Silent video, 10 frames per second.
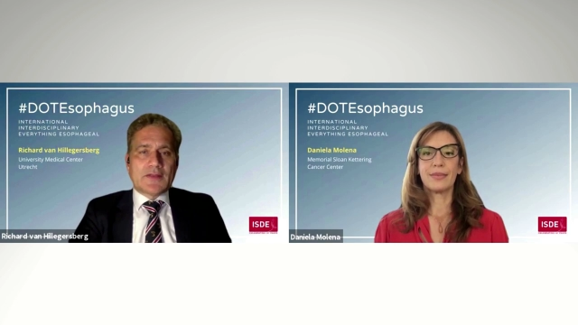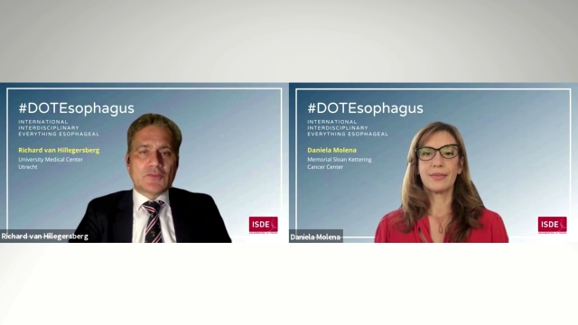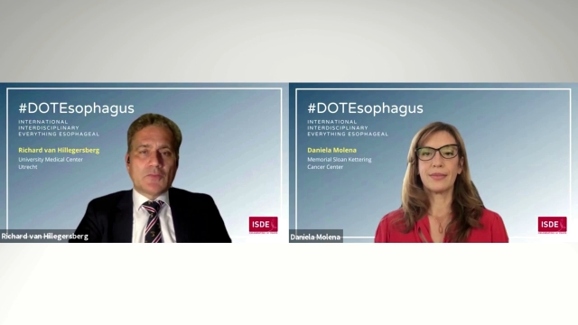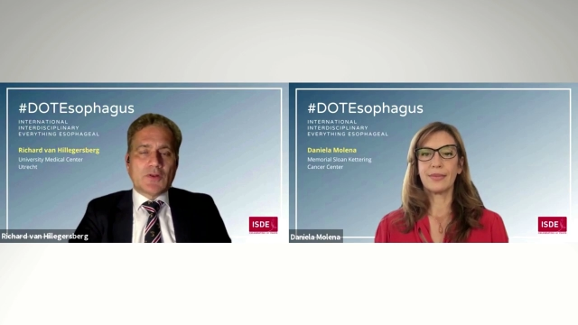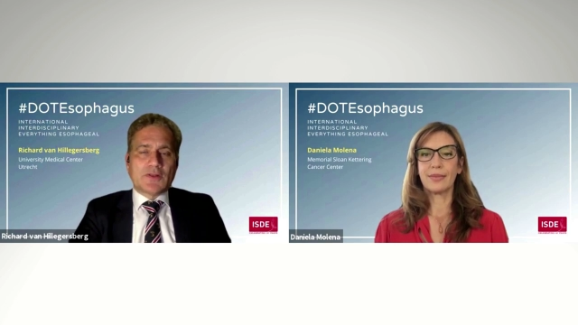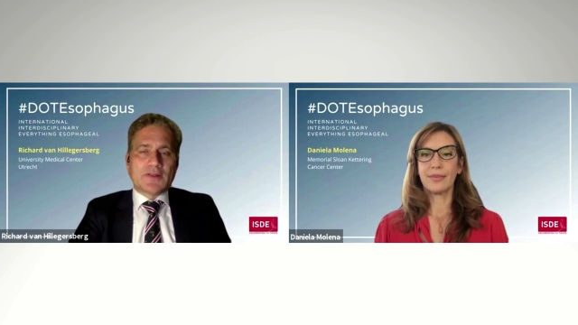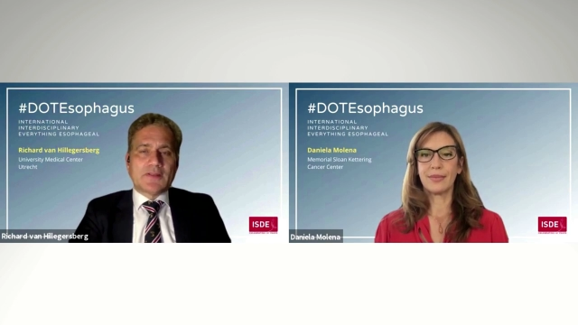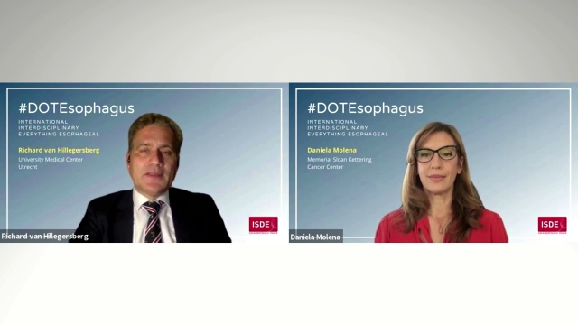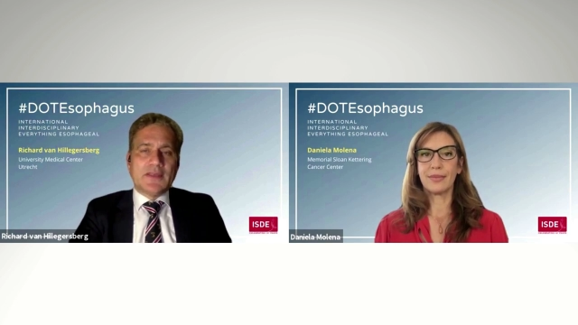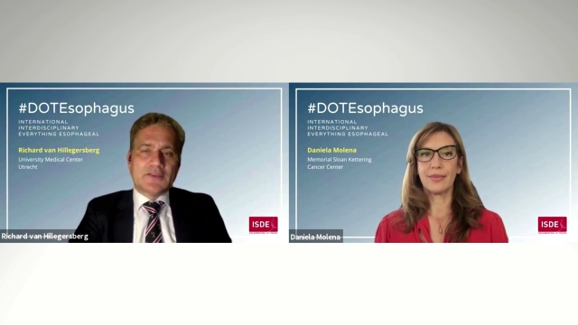Speaker 1: anastomotic
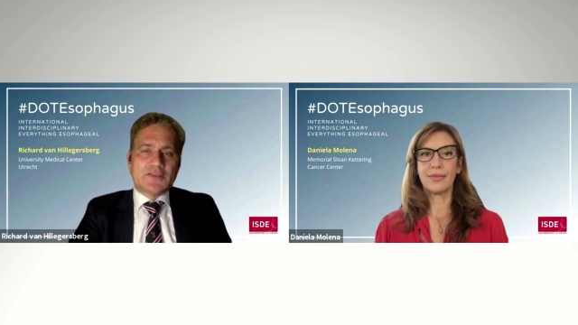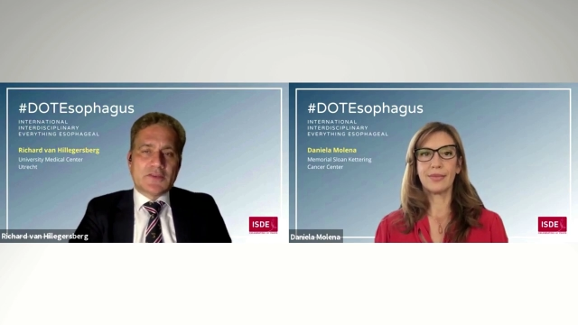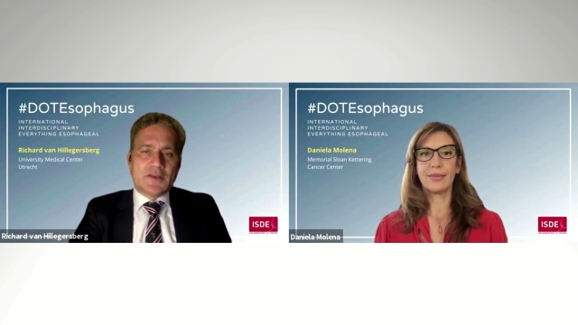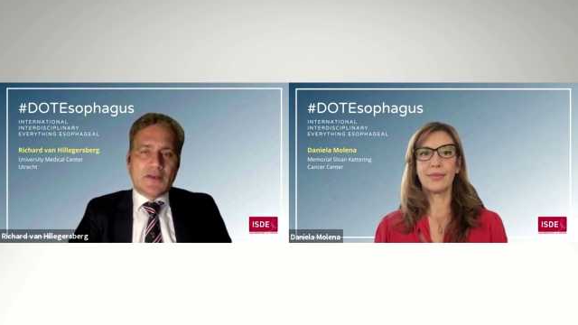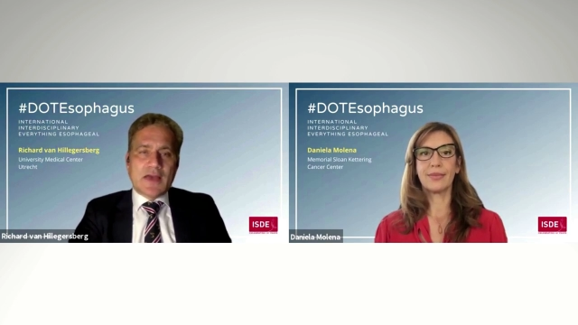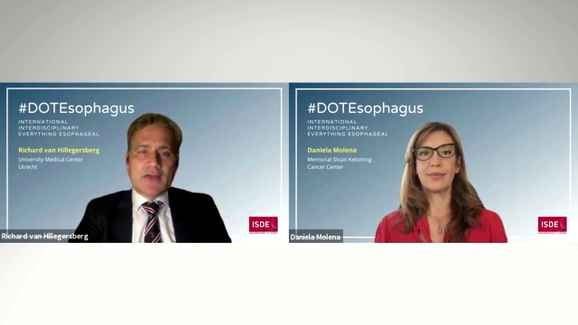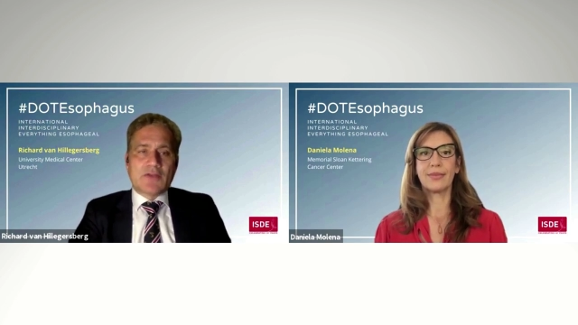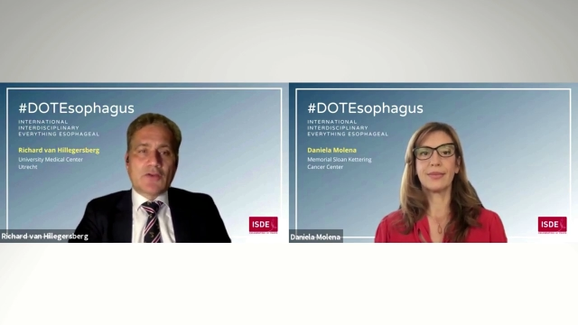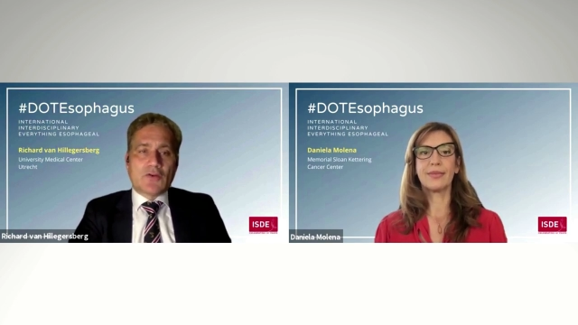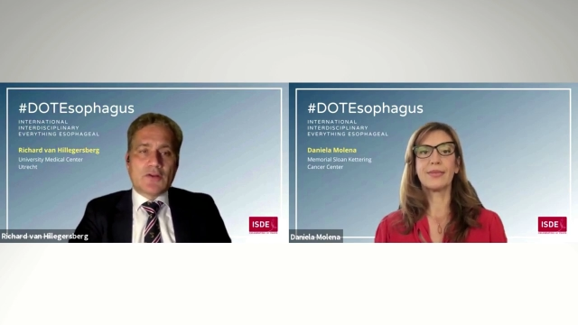techniques
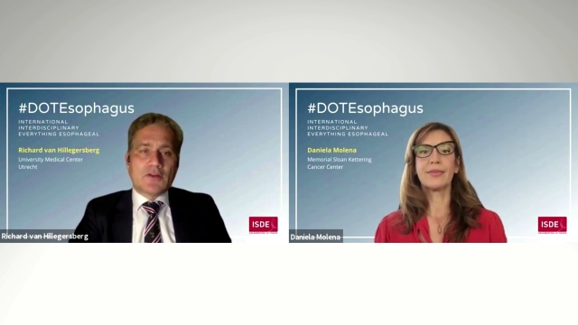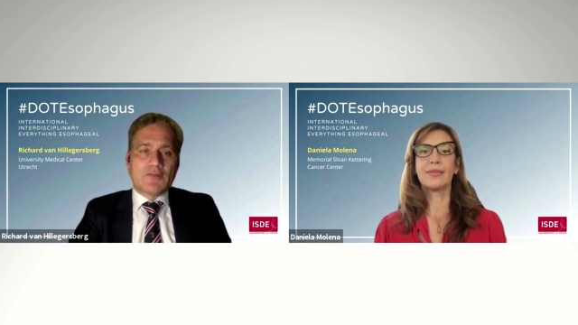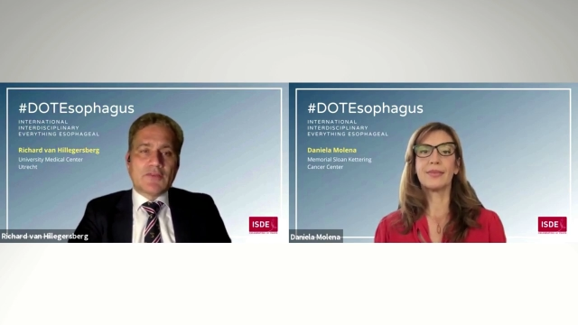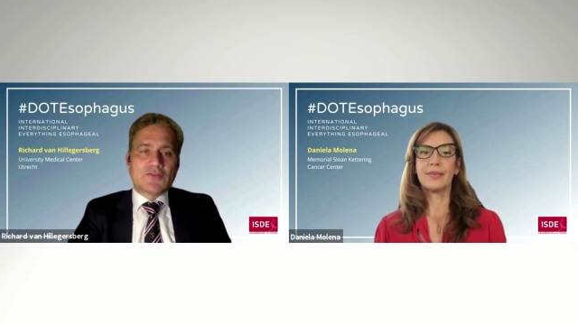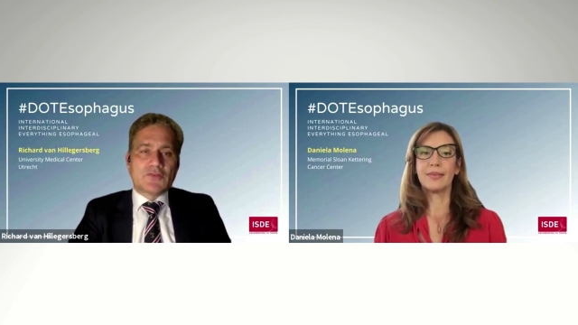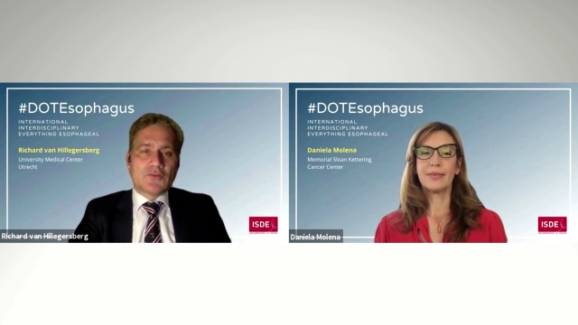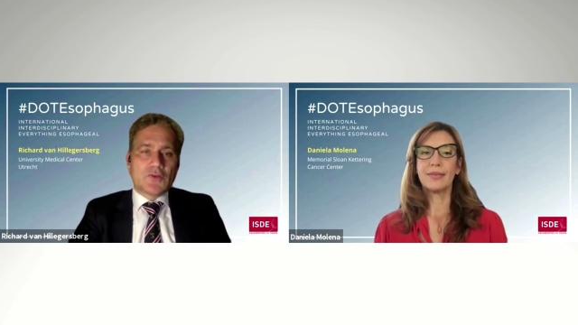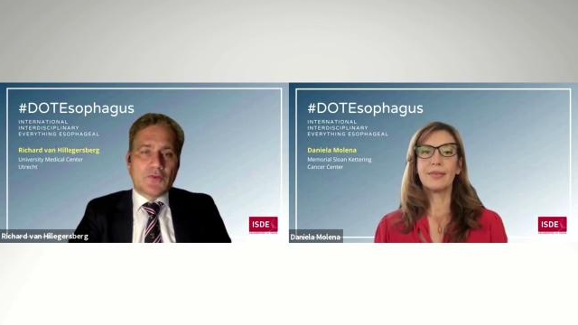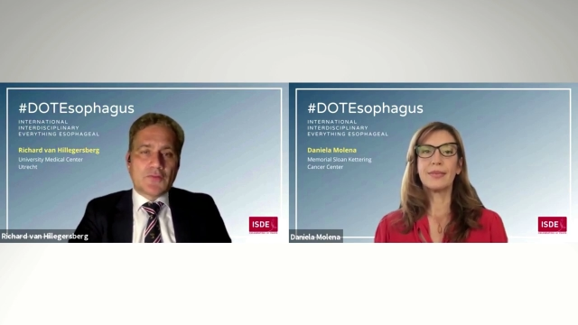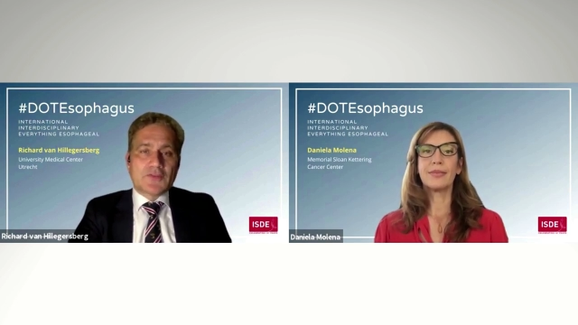and recurrent laryngeal
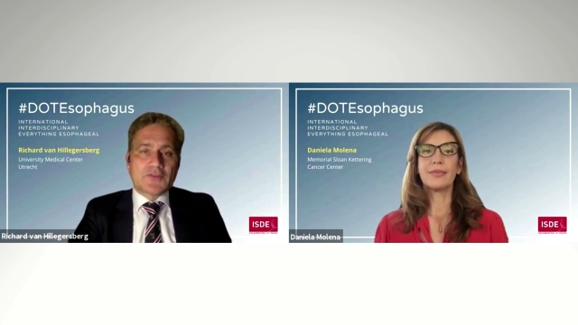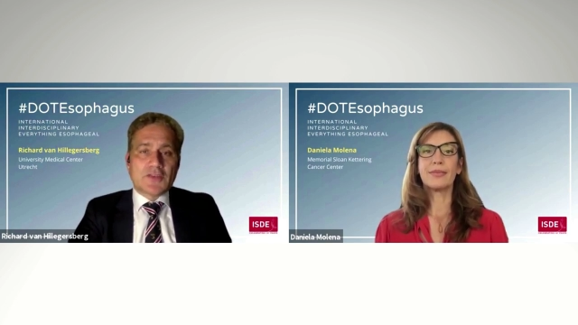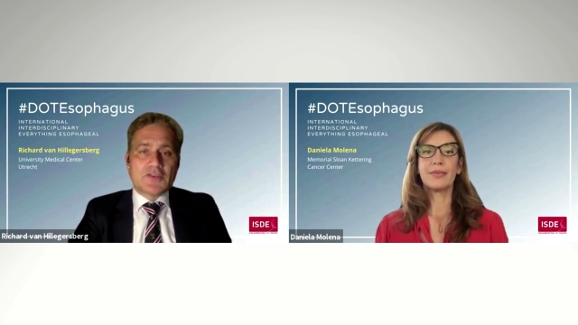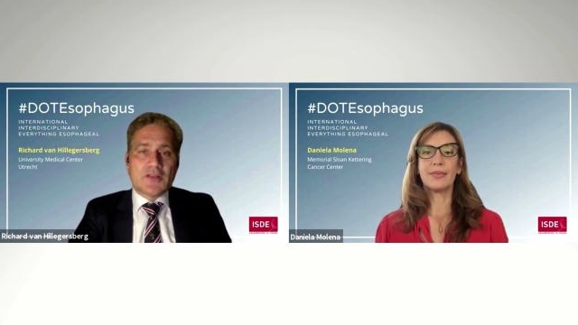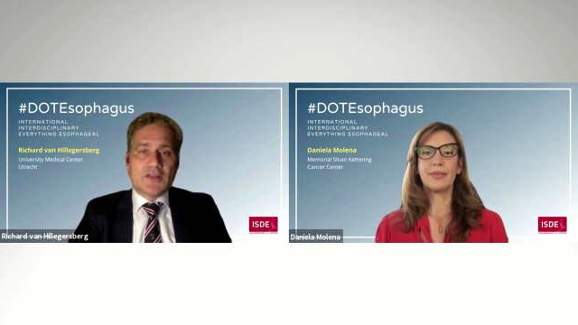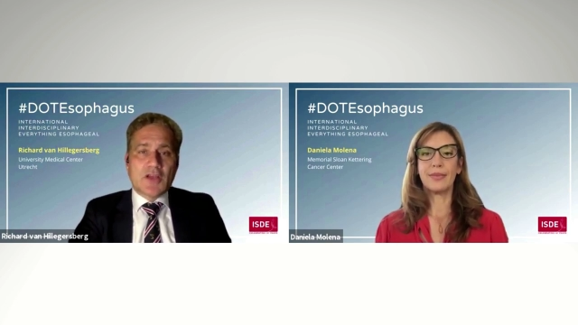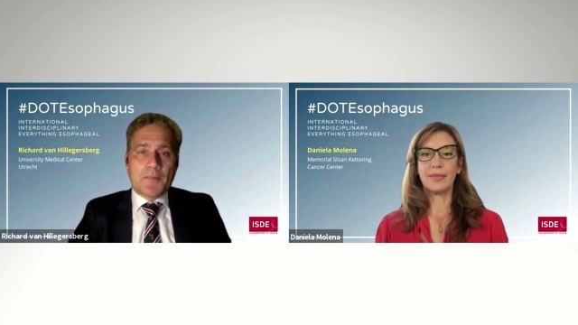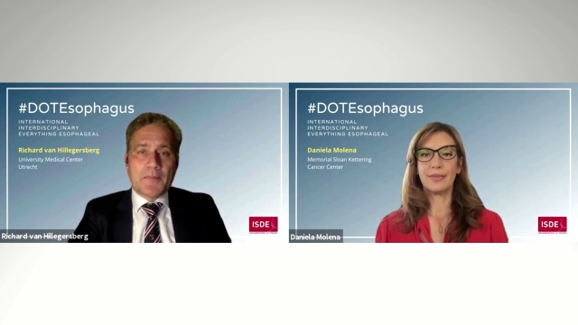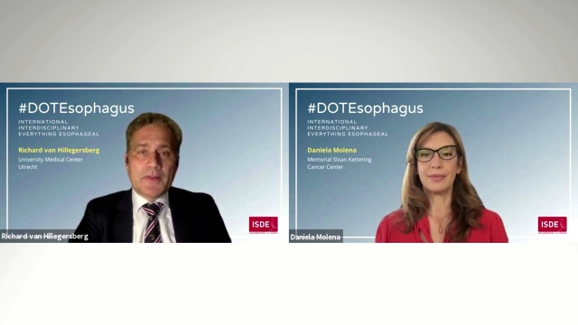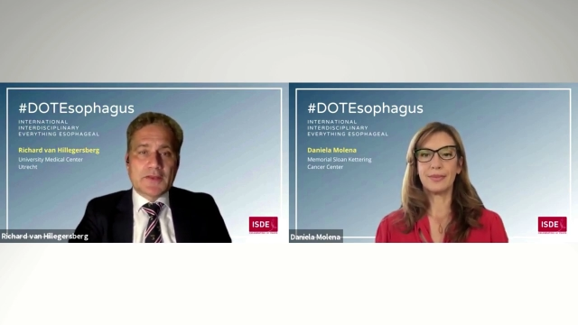nerve dissection in the
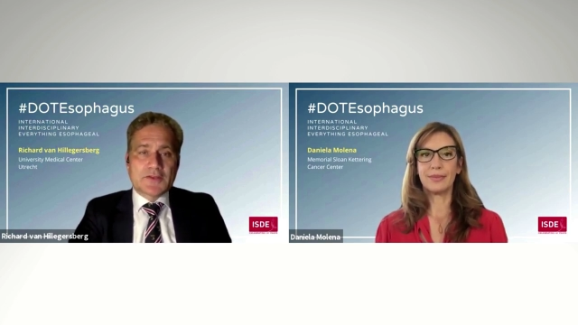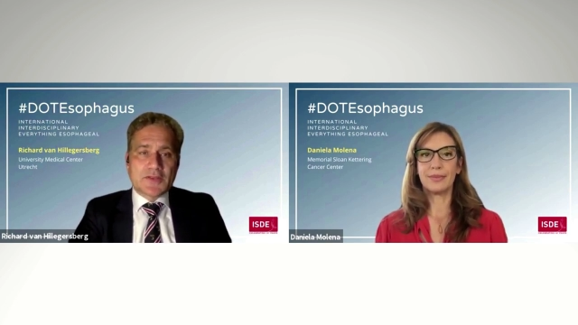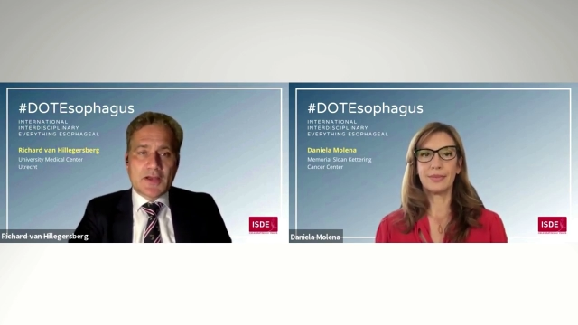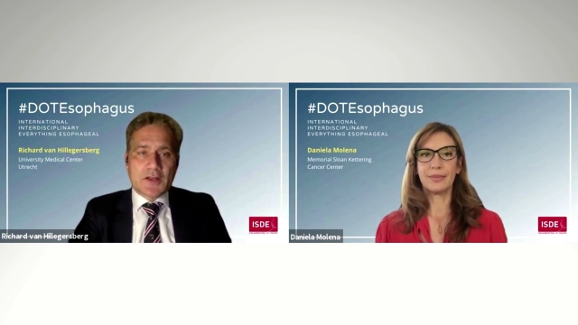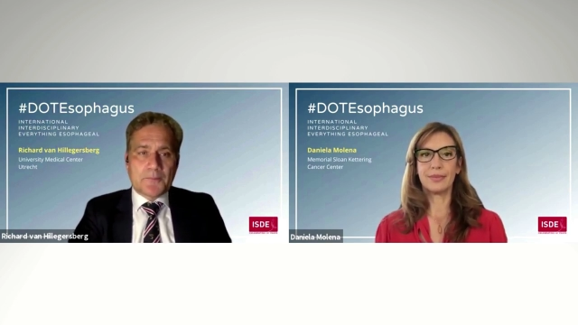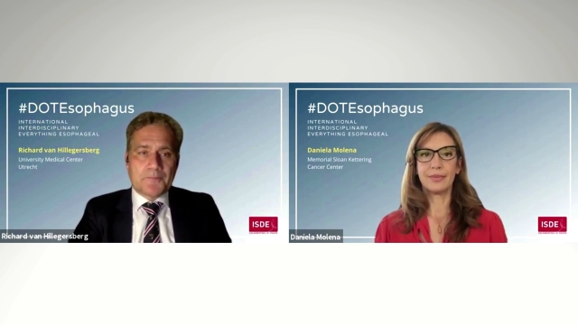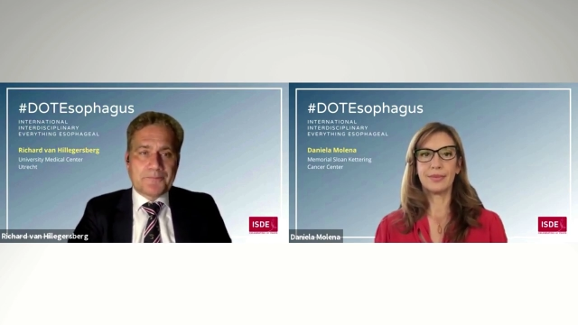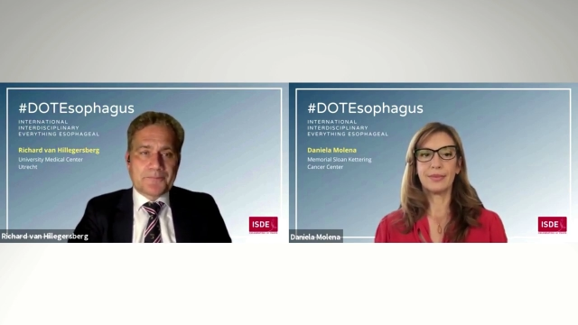upper mediastinum.